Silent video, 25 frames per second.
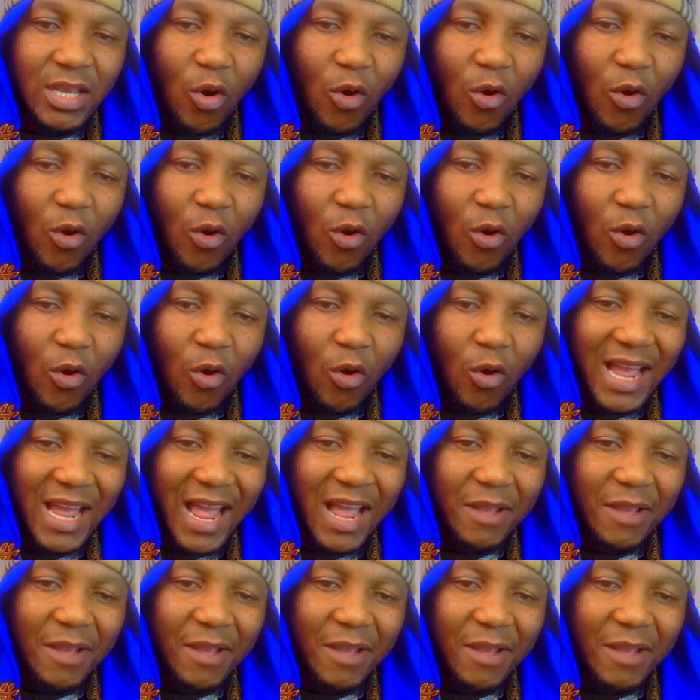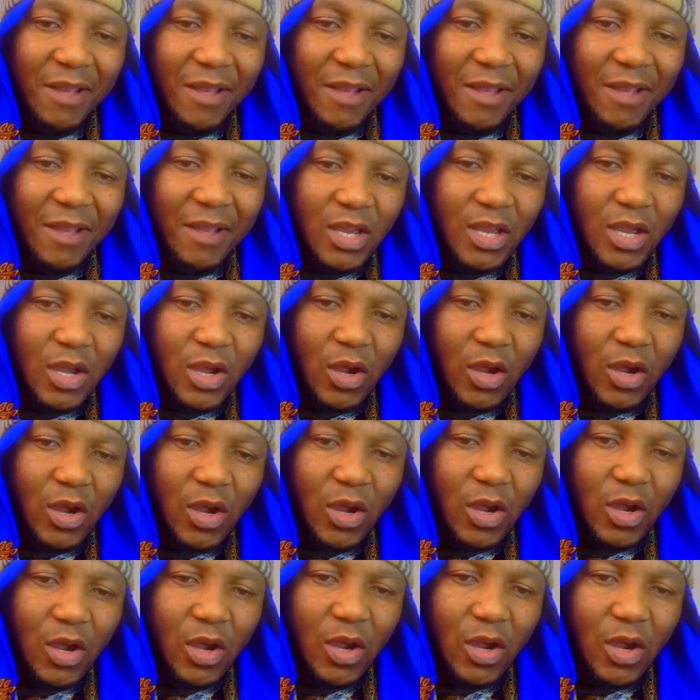of time
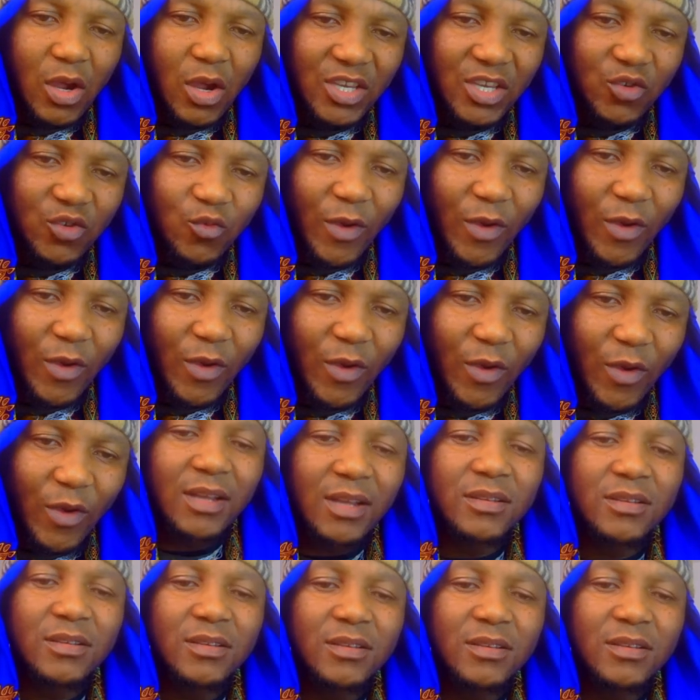of each worker,